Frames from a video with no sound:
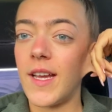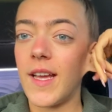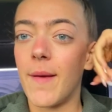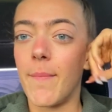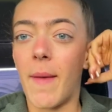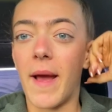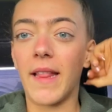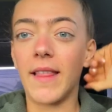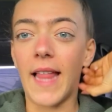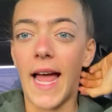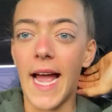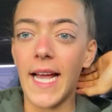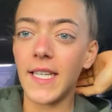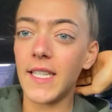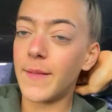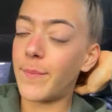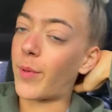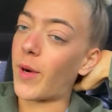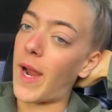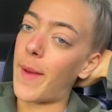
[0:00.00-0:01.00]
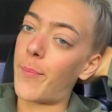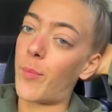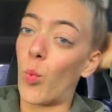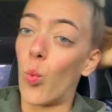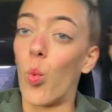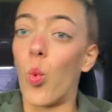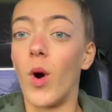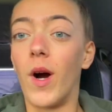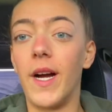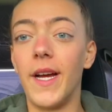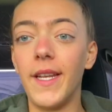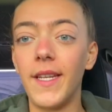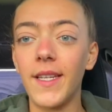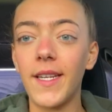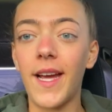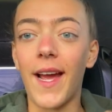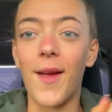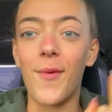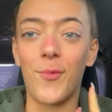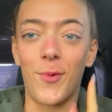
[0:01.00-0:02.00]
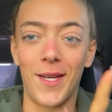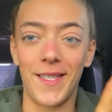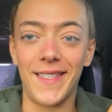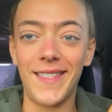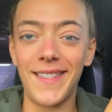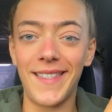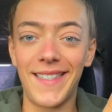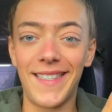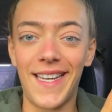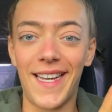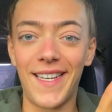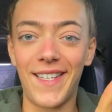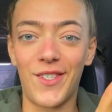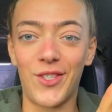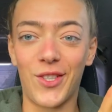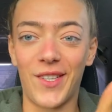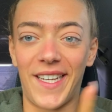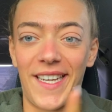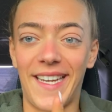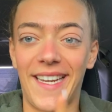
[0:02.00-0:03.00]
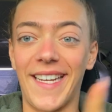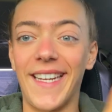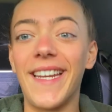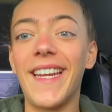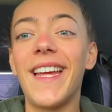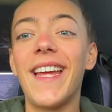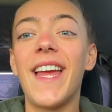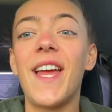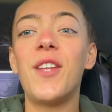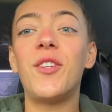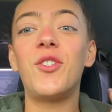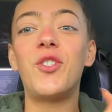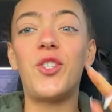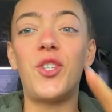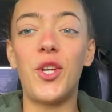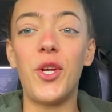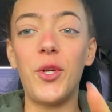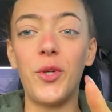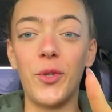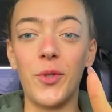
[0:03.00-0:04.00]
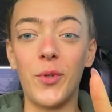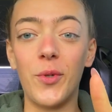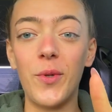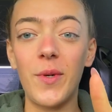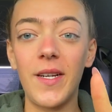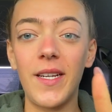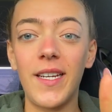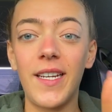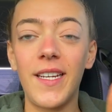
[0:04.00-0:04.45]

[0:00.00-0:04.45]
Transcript: my last prep, one, I wasn't stage lean. Two,